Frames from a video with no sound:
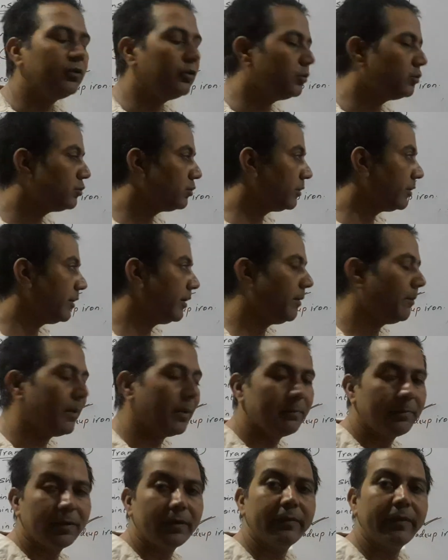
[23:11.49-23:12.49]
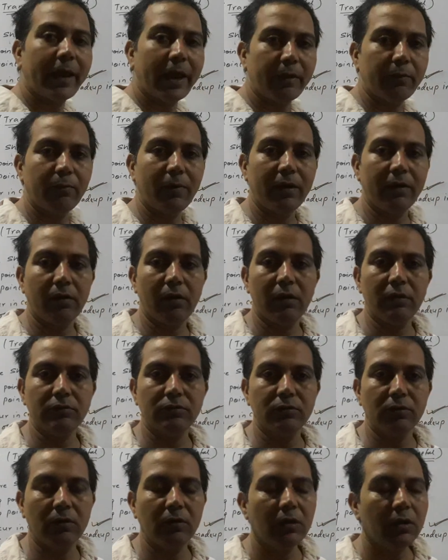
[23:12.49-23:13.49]
You should remember that one
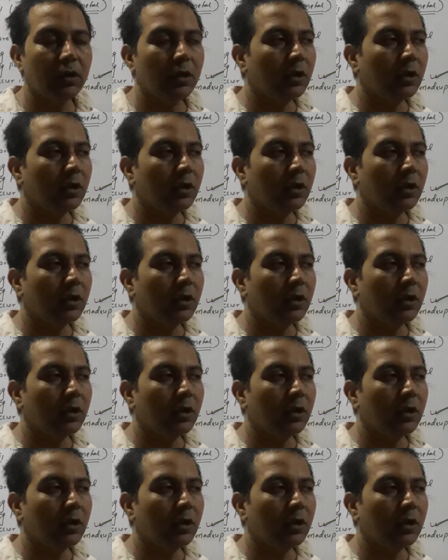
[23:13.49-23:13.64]
also.